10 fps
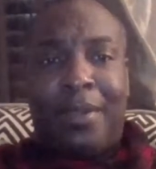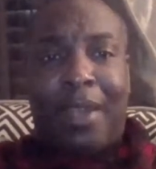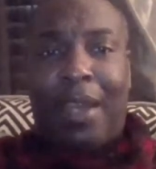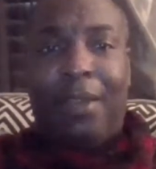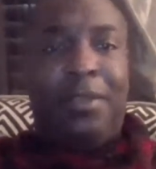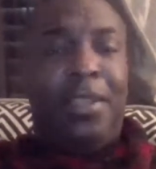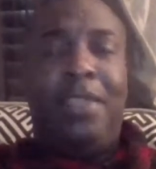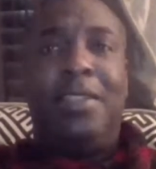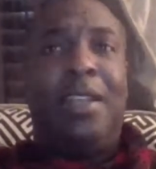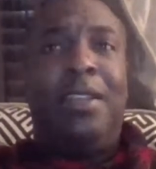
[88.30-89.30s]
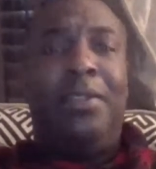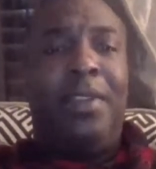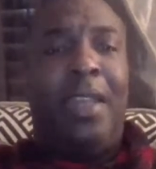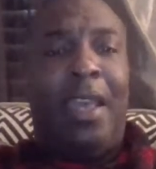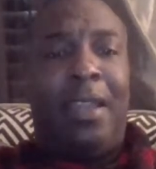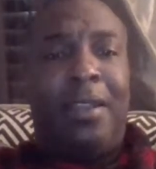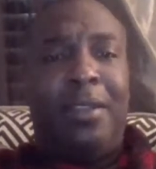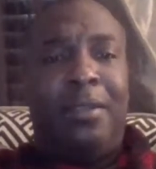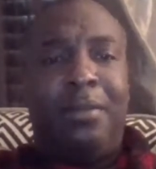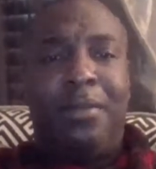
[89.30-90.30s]
I don't. He's not even that.
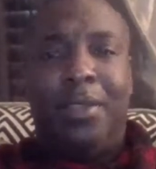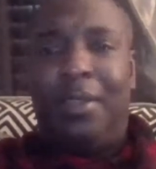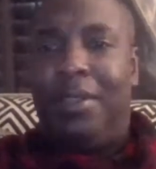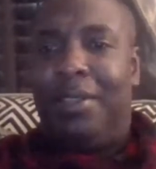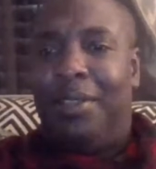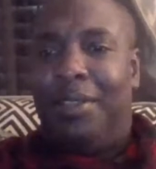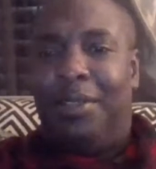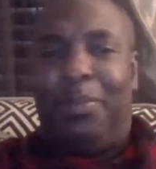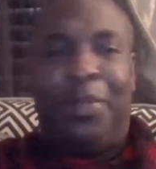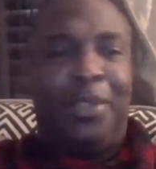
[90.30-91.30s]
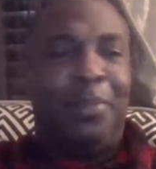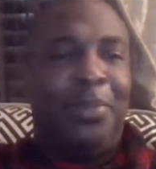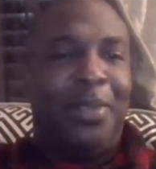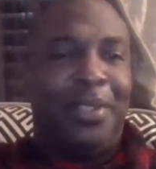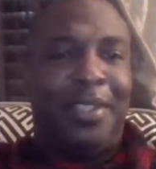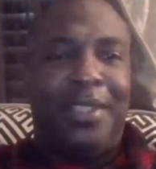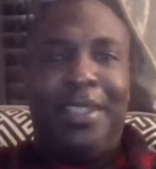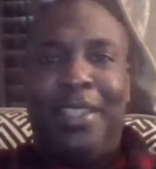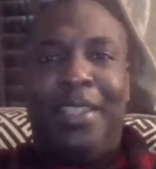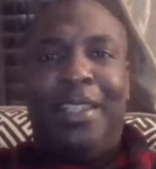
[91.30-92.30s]
But the book
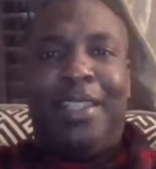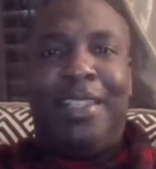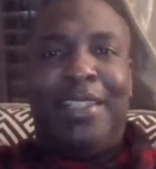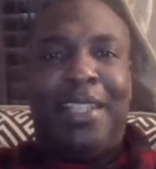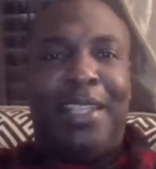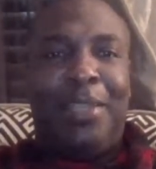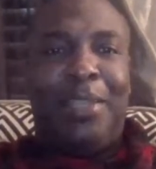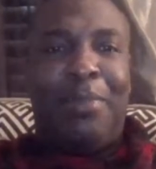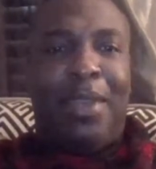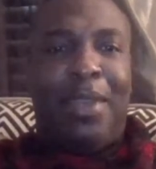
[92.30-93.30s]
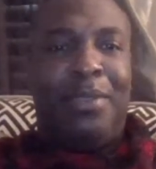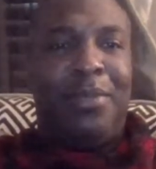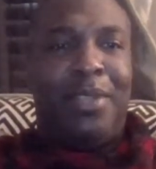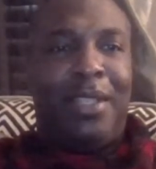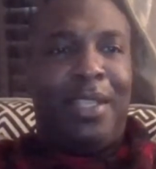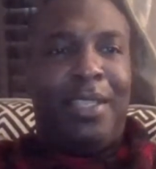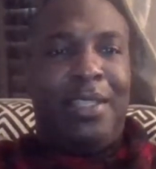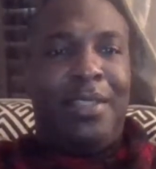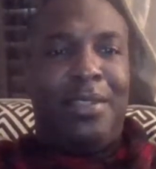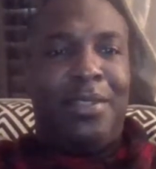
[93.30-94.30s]
is like it makes him look like
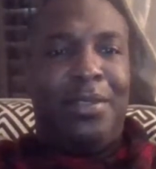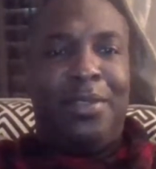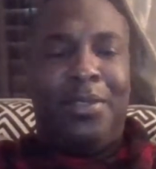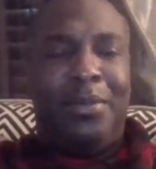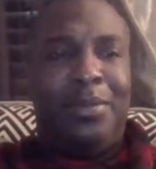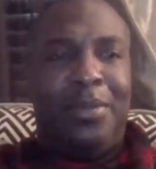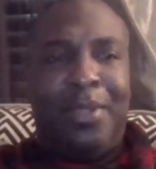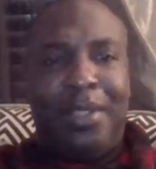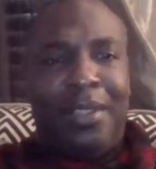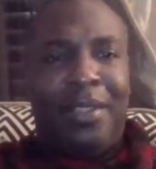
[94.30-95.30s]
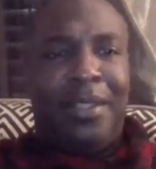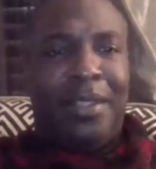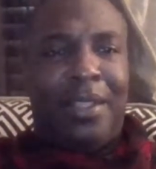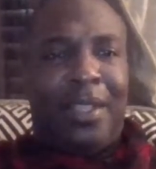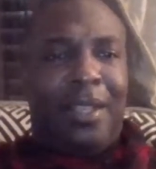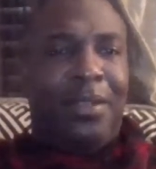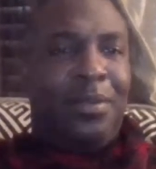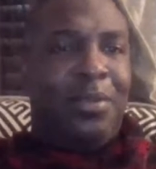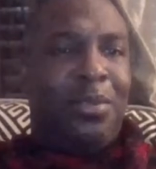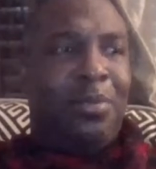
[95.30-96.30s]
he's I
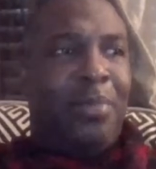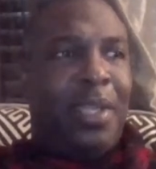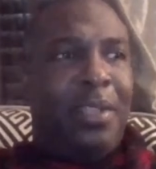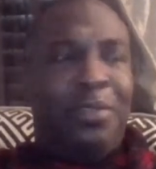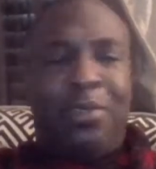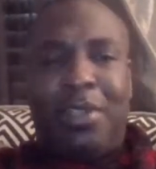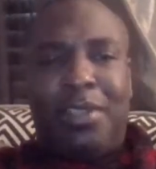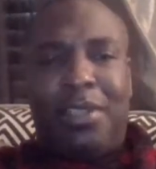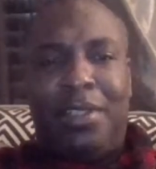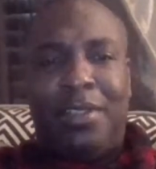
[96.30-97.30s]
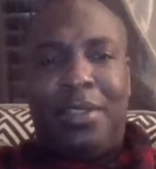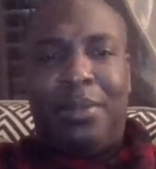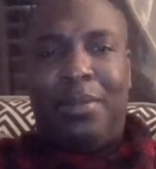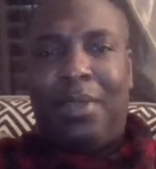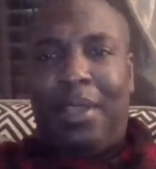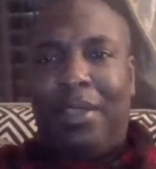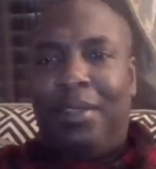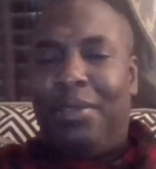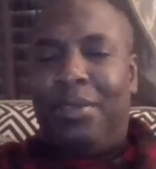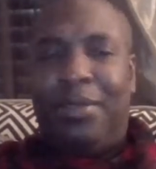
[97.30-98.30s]
don't know, Bayard Rustin or something, like,
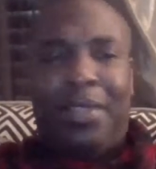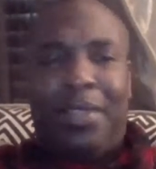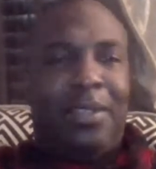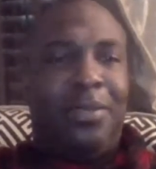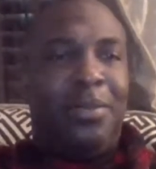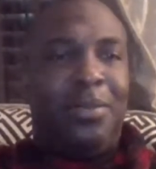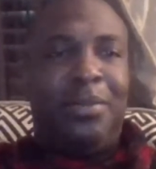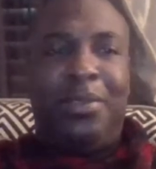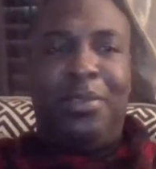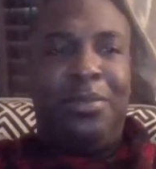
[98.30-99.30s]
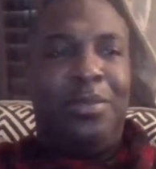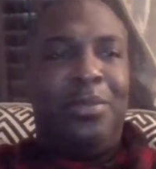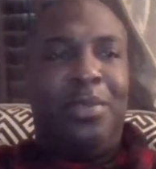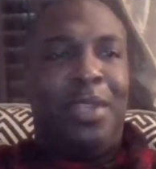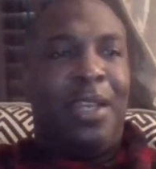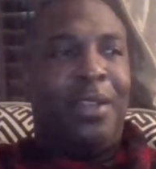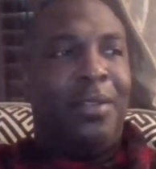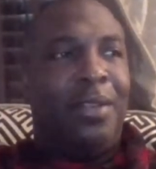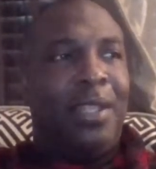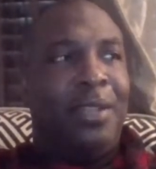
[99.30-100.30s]
like, dude, you are not
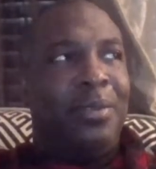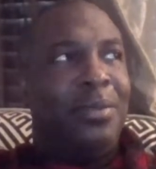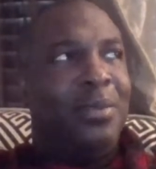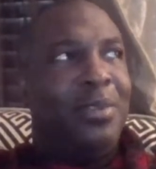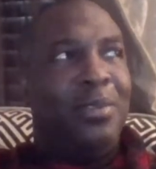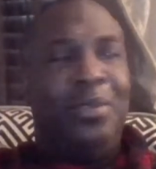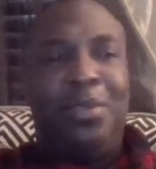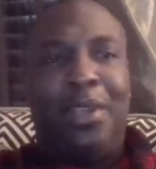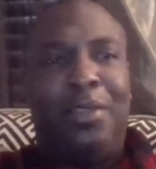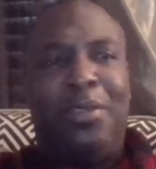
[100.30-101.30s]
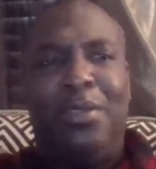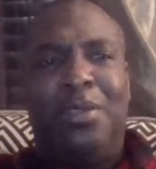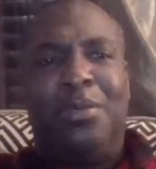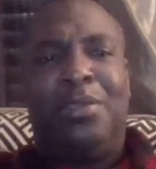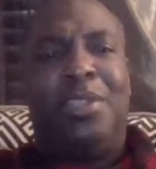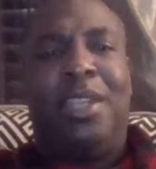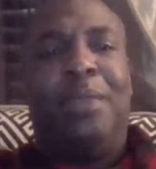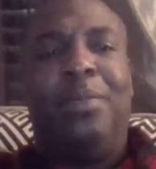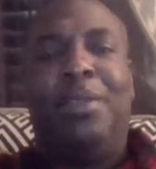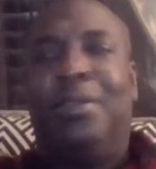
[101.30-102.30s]
all that, dude. You're no
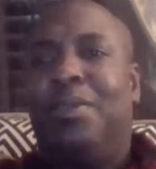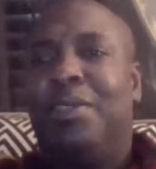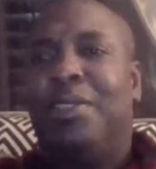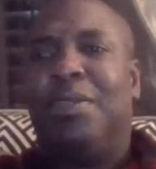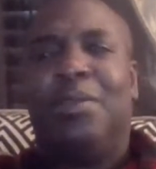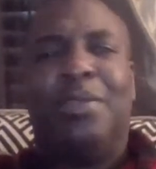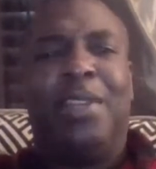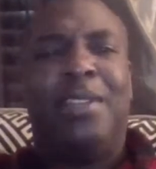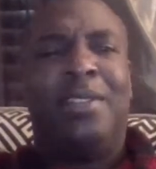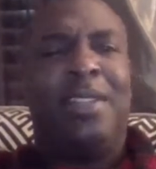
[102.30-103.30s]
champion for civil rights.